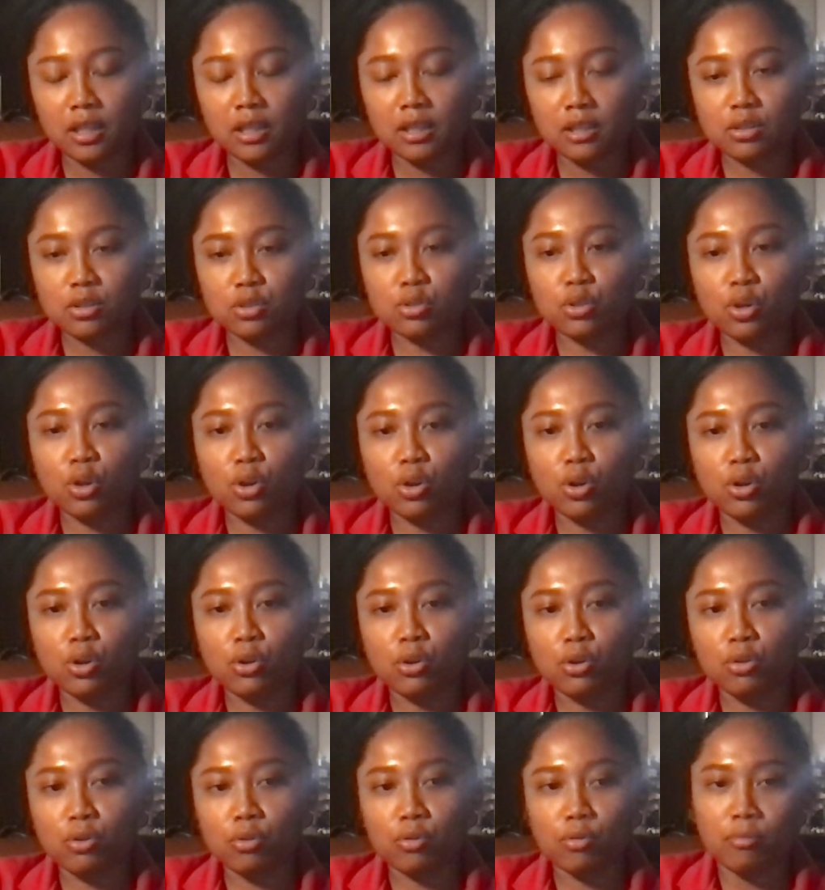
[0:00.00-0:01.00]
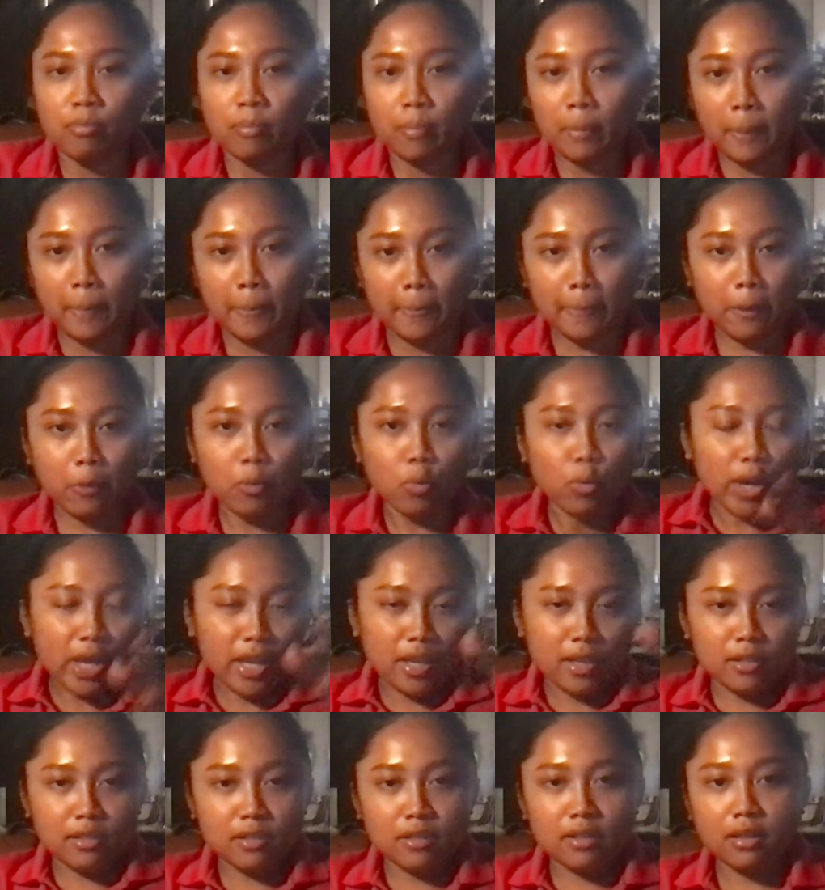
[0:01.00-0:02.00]
So,
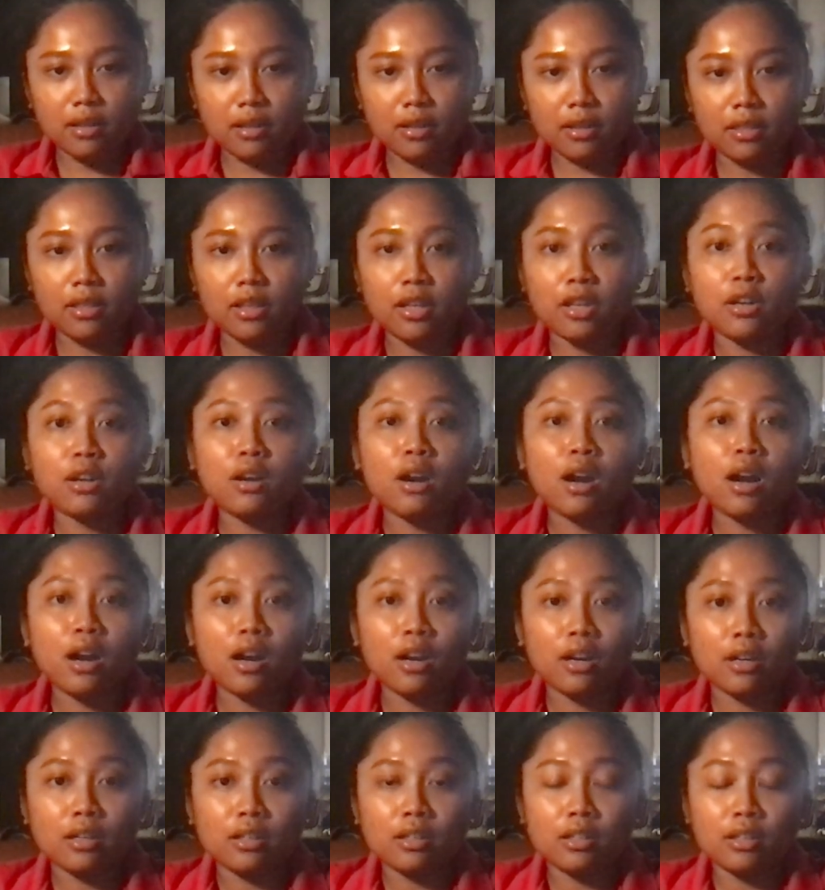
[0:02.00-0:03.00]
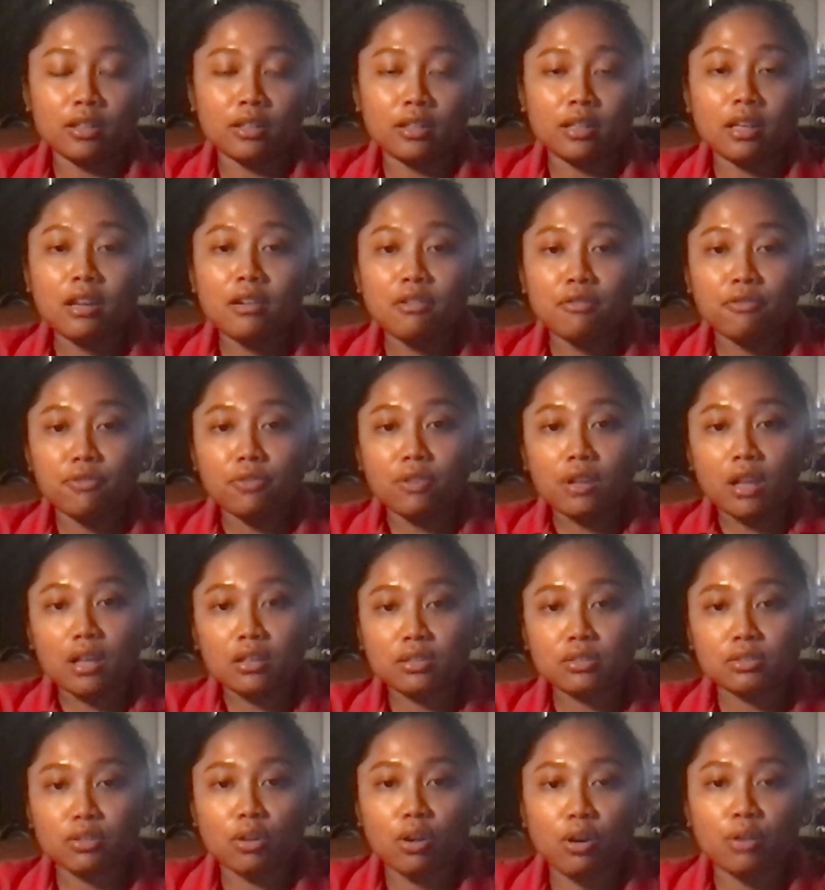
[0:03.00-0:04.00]
when there are an
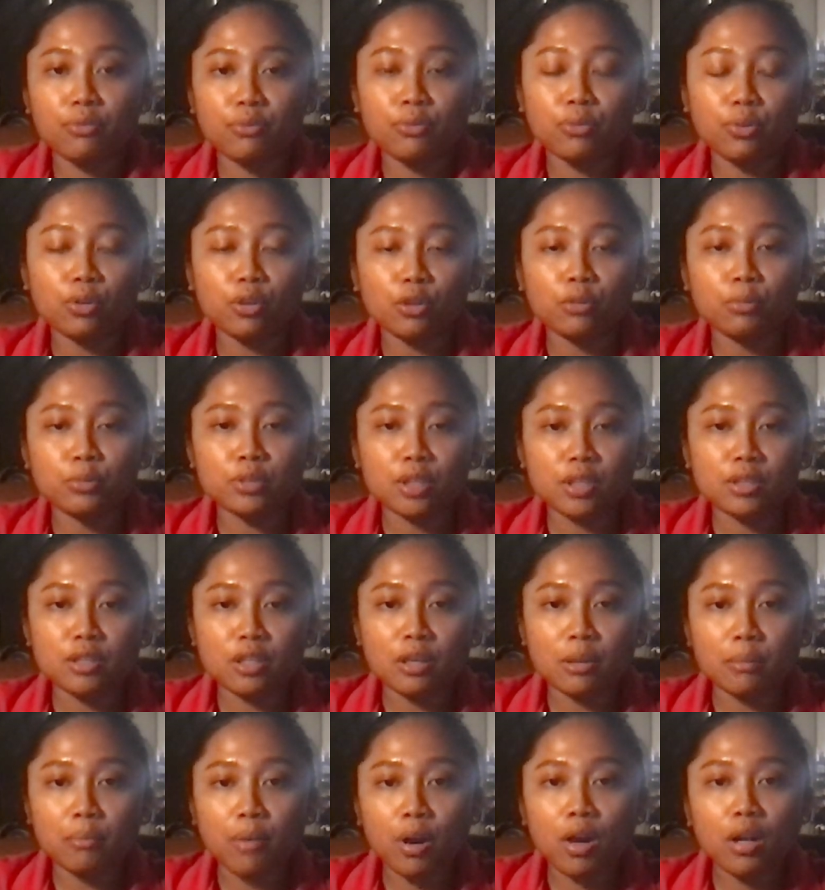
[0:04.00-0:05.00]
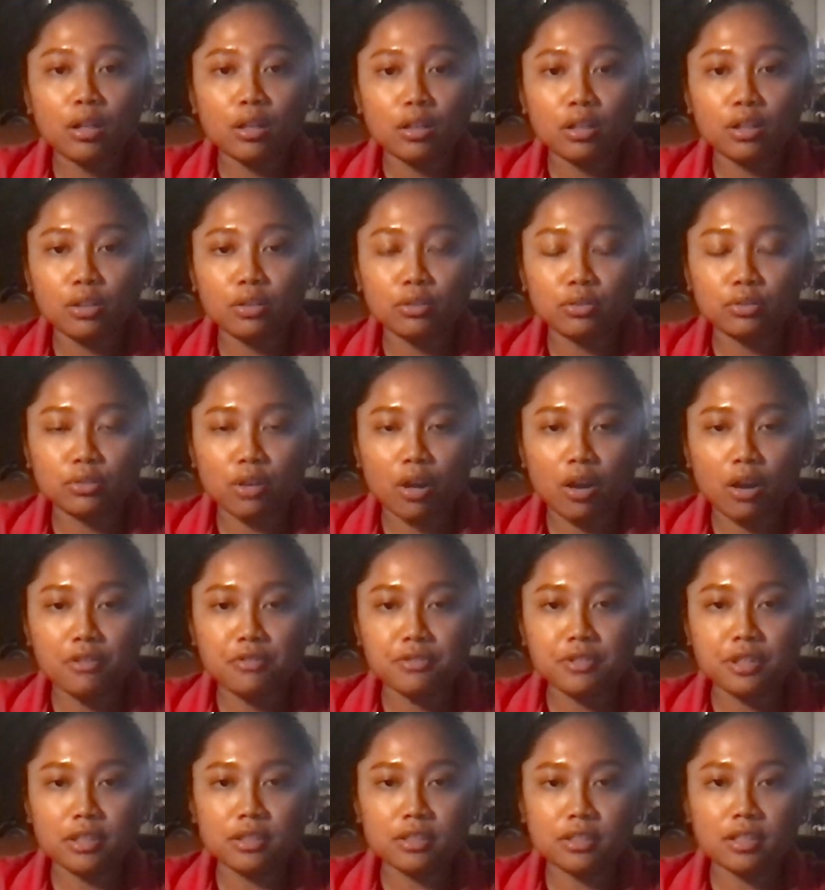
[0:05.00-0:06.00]
influx of quorum sensing molecules,
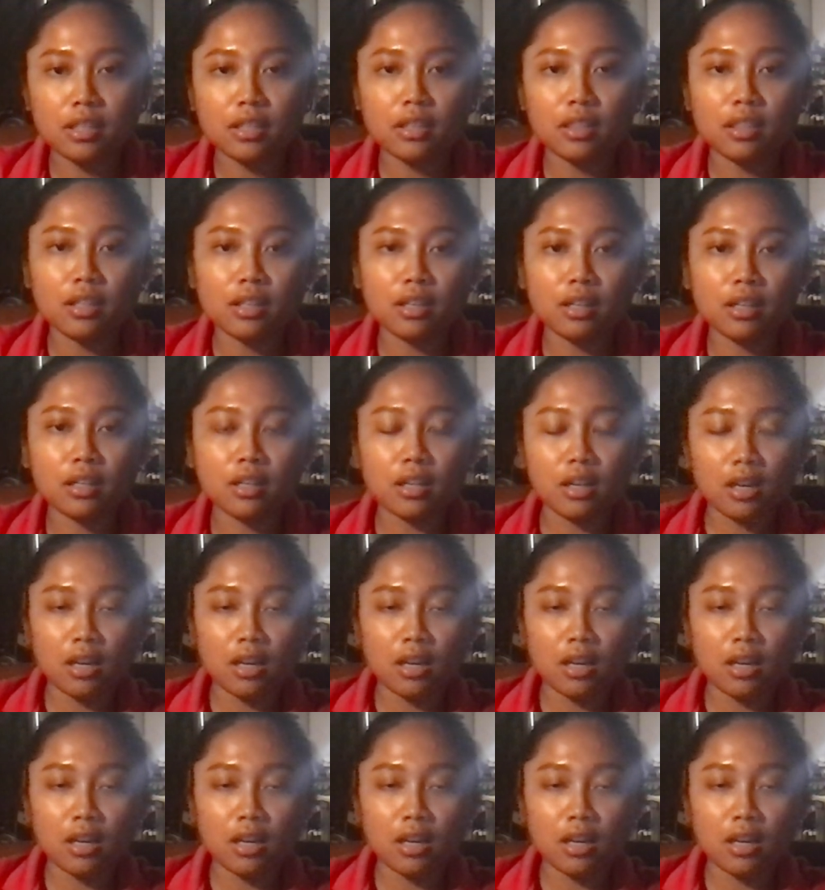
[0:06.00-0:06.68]
obviously the